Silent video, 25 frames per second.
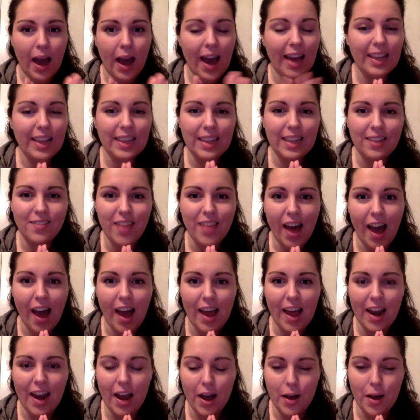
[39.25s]
I leave
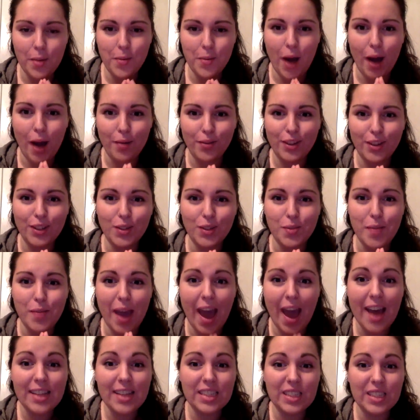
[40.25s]
that conference with my
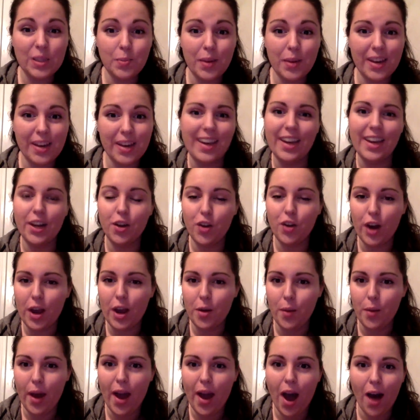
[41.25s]
head spinning in a great
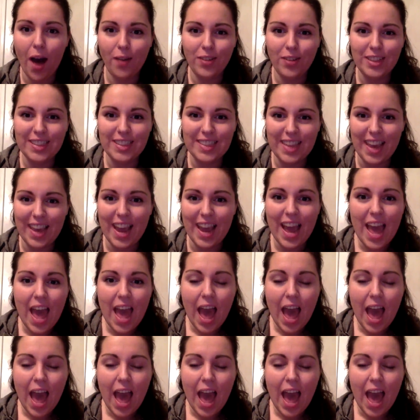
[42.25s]
way, obviously.